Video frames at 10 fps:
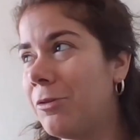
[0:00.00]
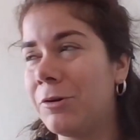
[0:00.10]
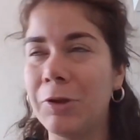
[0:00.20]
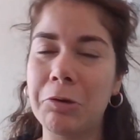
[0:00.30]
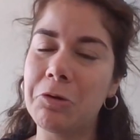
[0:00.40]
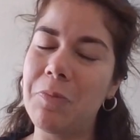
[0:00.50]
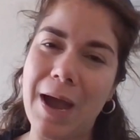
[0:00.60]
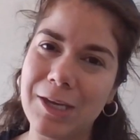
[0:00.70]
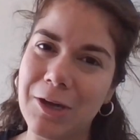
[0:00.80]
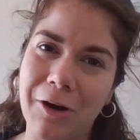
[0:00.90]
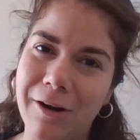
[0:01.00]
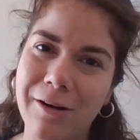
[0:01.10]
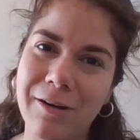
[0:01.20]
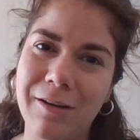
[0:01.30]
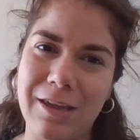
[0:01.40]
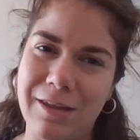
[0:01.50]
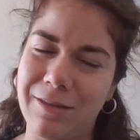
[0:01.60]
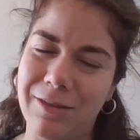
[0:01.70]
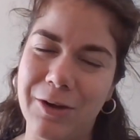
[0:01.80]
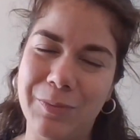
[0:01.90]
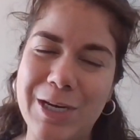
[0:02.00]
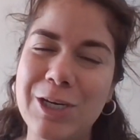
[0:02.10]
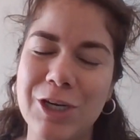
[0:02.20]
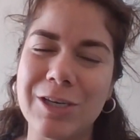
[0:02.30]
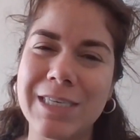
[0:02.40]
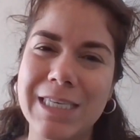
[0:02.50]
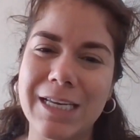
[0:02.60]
their local backyard, in their beaches.